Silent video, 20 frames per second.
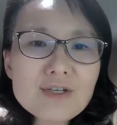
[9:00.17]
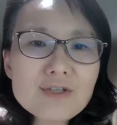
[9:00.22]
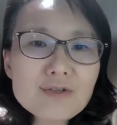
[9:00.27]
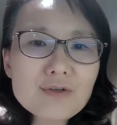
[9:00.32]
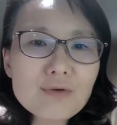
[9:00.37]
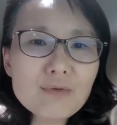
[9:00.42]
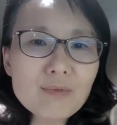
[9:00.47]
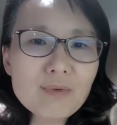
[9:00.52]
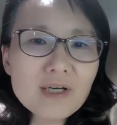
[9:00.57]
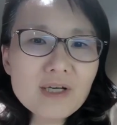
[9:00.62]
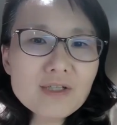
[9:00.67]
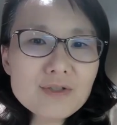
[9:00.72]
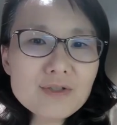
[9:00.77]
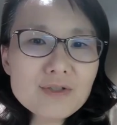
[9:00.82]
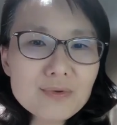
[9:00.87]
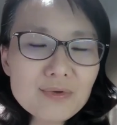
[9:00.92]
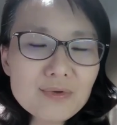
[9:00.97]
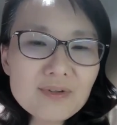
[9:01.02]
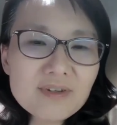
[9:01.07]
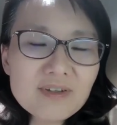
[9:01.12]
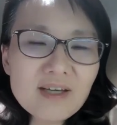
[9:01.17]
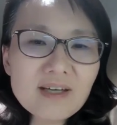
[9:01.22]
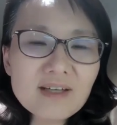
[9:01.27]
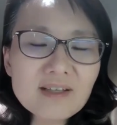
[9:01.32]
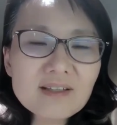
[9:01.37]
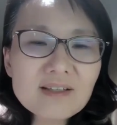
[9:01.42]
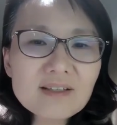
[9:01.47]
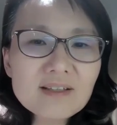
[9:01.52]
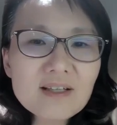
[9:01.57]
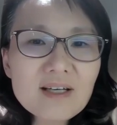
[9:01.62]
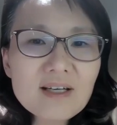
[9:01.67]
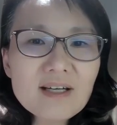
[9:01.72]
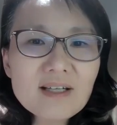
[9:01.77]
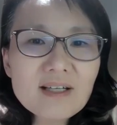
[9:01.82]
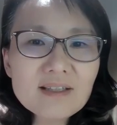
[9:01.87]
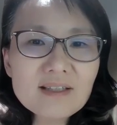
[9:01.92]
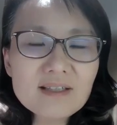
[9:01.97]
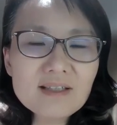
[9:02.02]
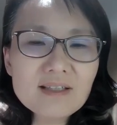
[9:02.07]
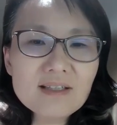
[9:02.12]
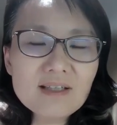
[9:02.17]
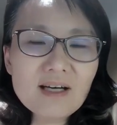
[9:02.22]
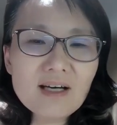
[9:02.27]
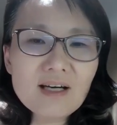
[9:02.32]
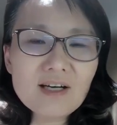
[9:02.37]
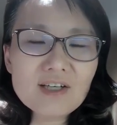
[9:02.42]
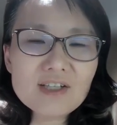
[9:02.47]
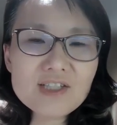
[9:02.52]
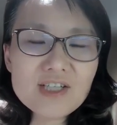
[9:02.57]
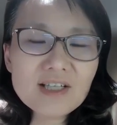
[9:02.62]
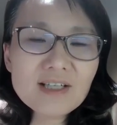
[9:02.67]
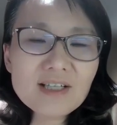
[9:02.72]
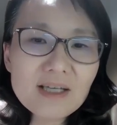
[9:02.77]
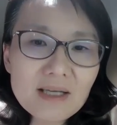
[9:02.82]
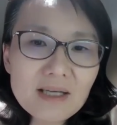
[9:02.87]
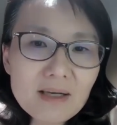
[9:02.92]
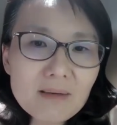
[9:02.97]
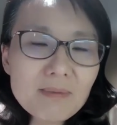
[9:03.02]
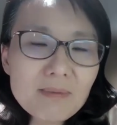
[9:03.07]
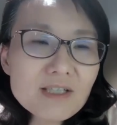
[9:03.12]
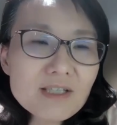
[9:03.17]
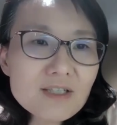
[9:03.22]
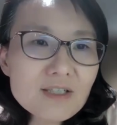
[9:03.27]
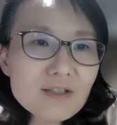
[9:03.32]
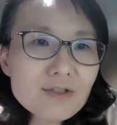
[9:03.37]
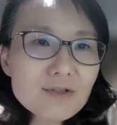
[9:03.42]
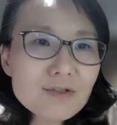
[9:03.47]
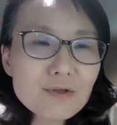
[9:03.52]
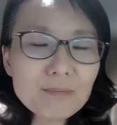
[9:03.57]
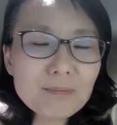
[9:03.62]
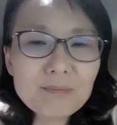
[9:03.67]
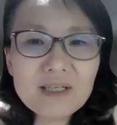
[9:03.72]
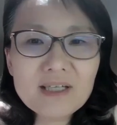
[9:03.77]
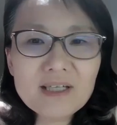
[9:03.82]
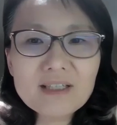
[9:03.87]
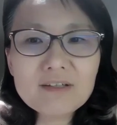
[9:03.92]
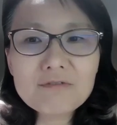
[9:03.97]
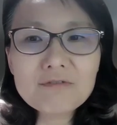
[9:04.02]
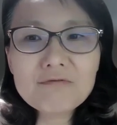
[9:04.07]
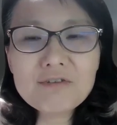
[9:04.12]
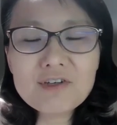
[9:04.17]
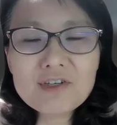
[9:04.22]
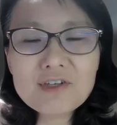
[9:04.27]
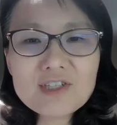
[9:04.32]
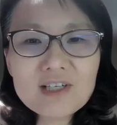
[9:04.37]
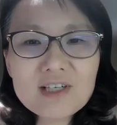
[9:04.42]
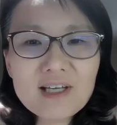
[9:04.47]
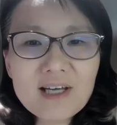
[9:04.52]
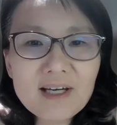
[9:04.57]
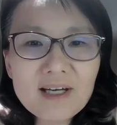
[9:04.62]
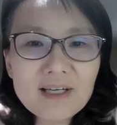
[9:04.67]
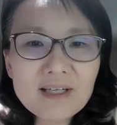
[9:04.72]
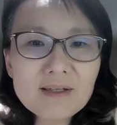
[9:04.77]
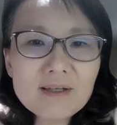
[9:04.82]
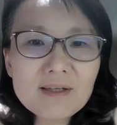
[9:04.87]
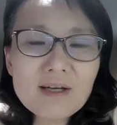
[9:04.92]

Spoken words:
where do you think the JAK inhibitor should be the first line